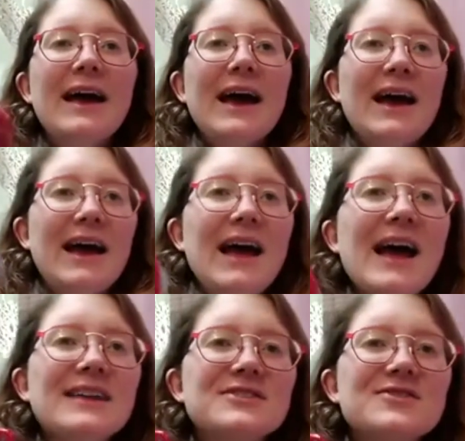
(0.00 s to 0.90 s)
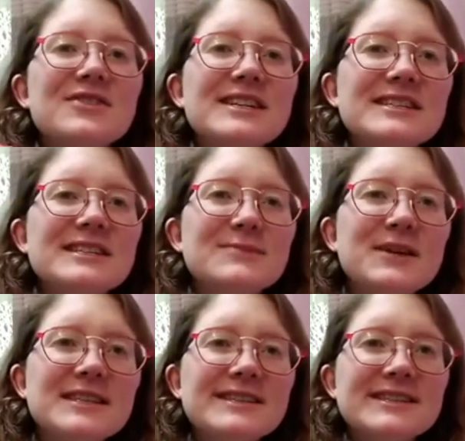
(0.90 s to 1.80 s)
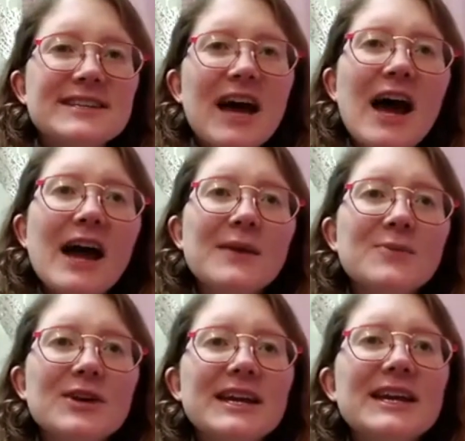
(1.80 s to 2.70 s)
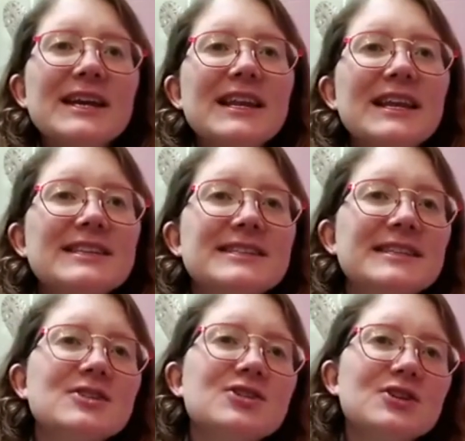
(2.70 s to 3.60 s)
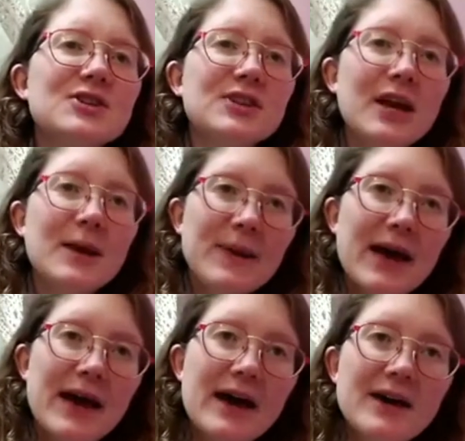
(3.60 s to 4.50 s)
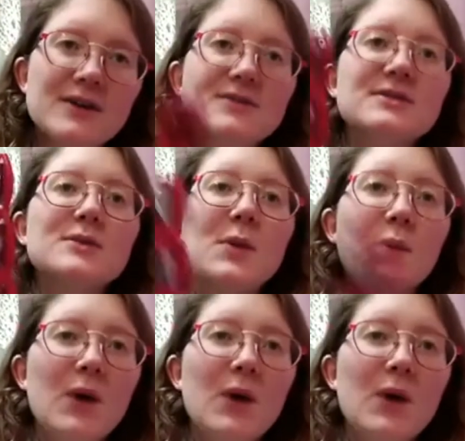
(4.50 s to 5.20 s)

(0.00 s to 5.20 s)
At Christmas time we listen to the bells.